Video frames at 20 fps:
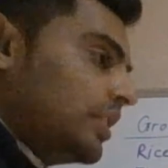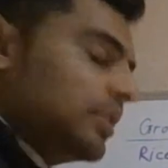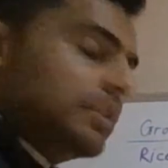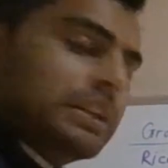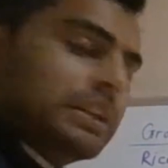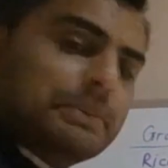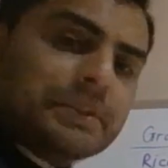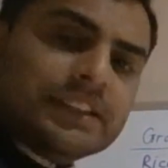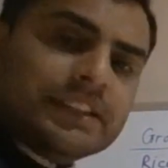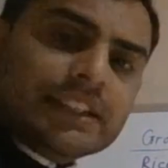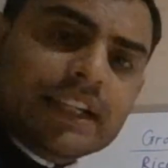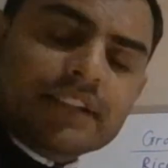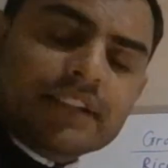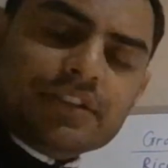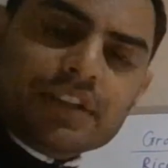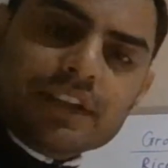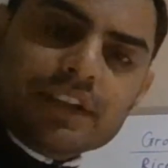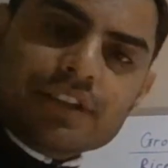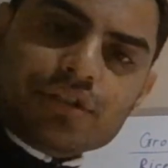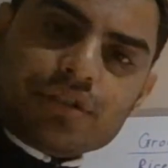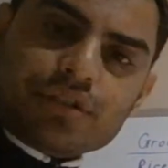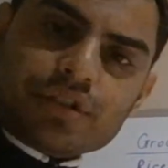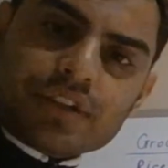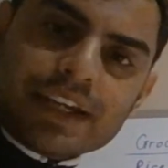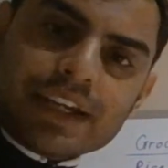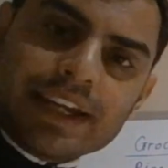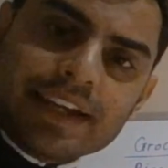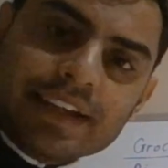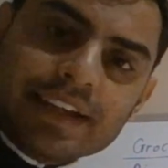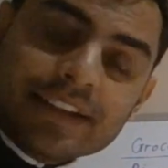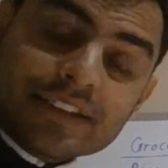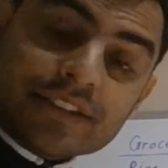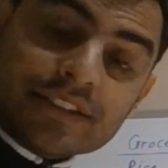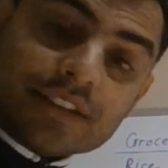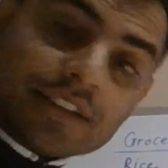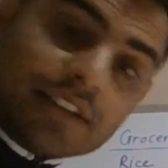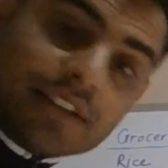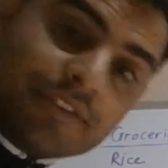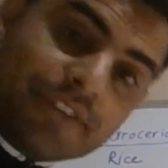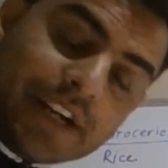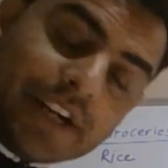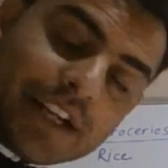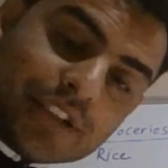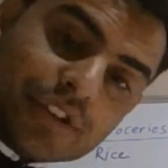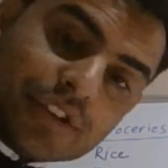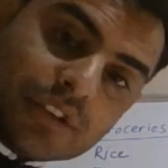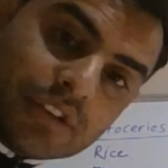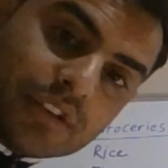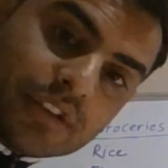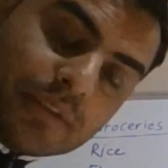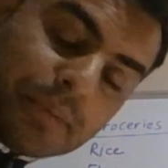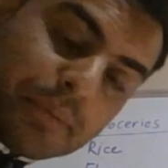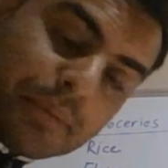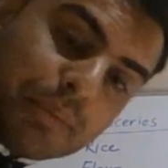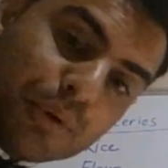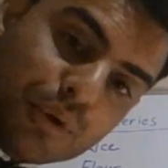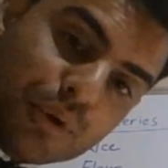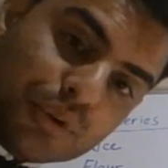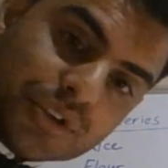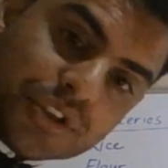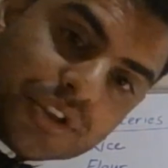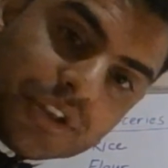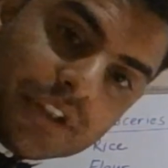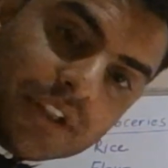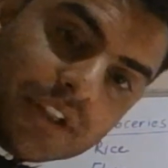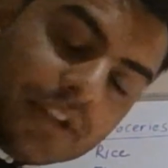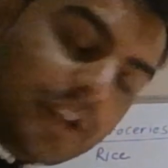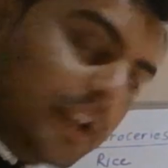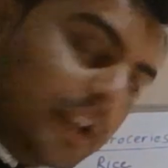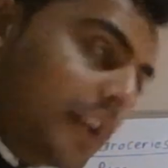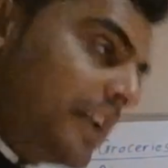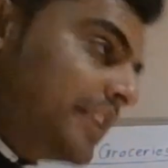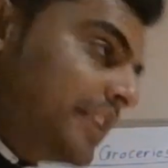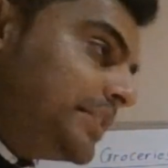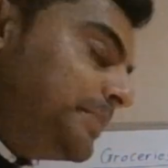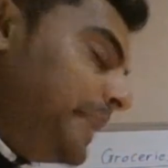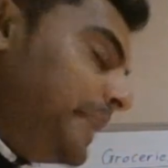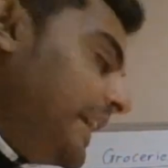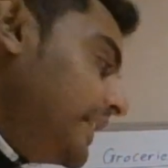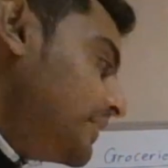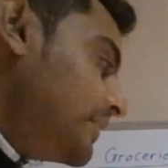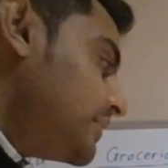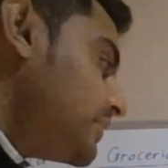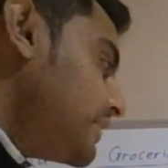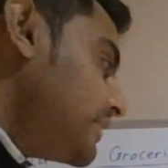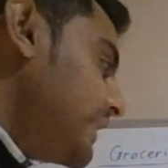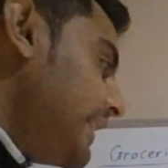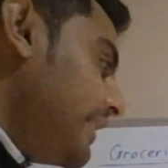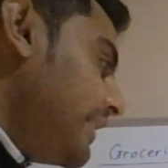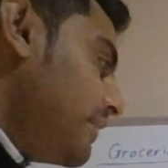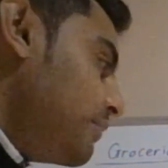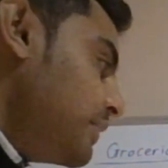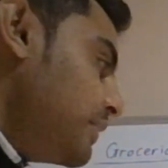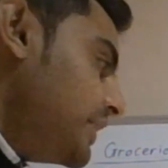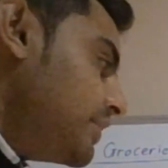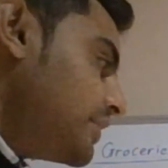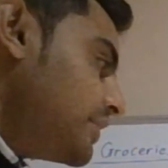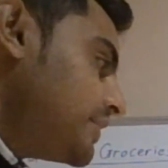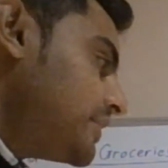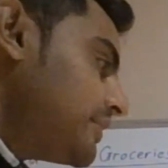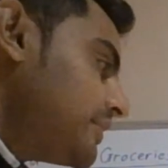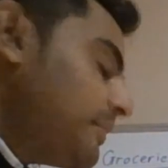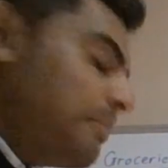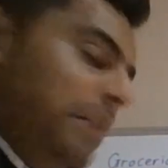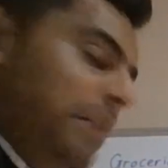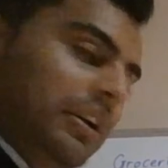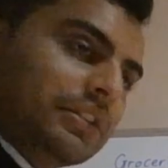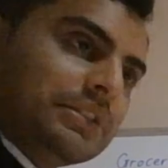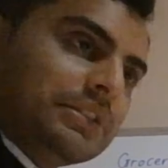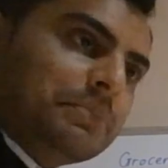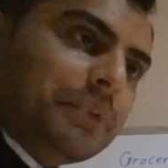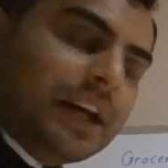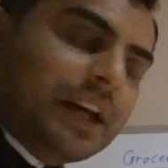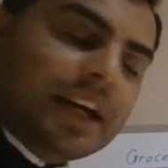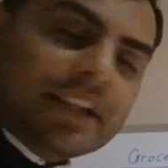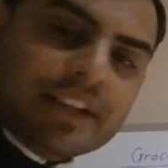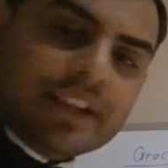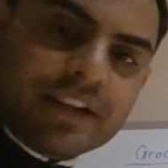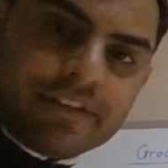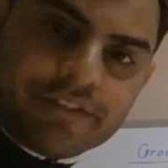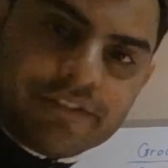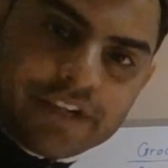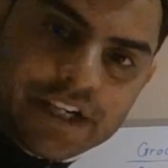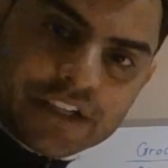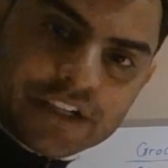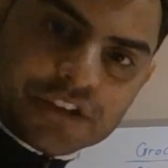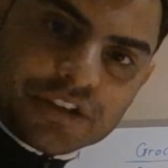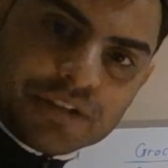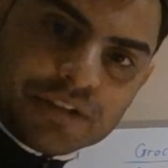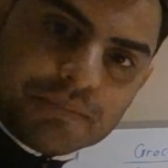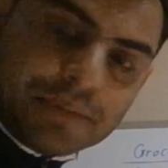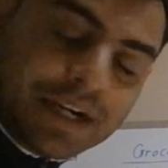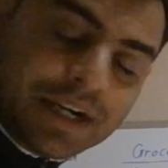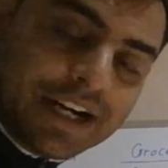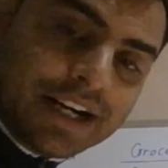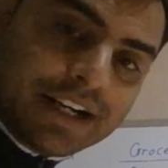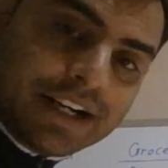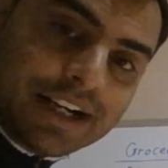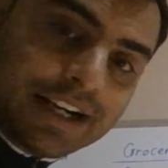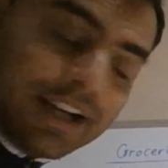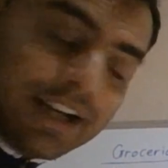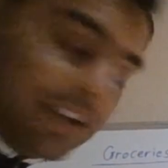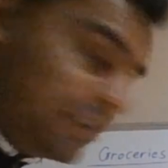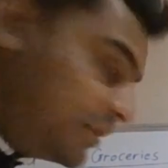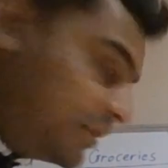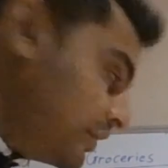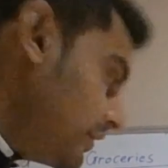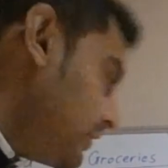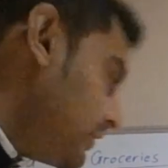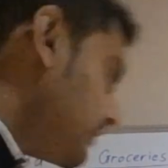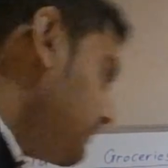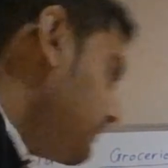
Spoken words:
the percentage is the fraction, the proportion spent, and we just multiply that fraction by 100.